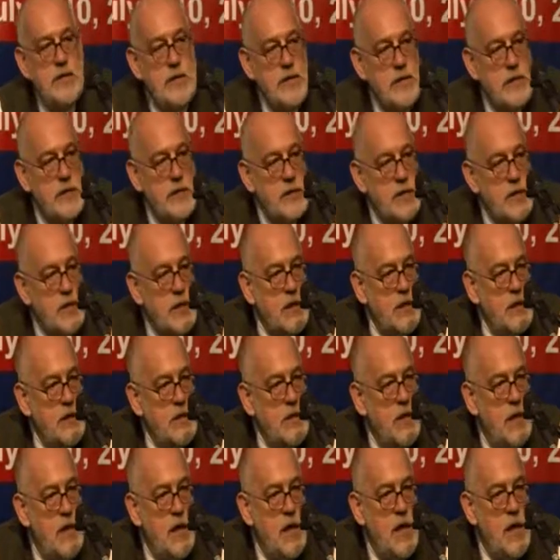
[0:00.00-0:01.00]

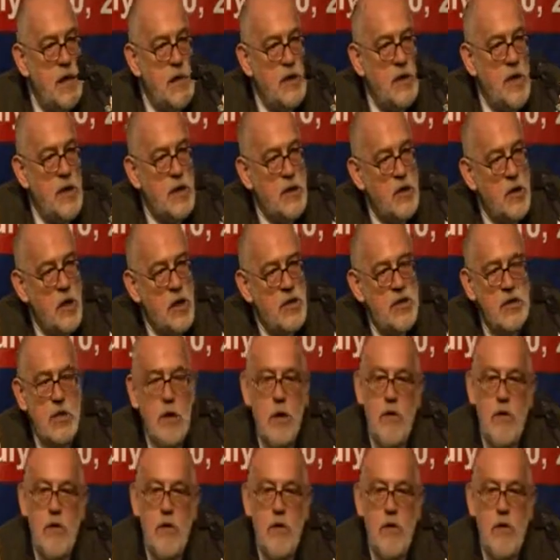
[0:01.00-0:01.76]
teaching that not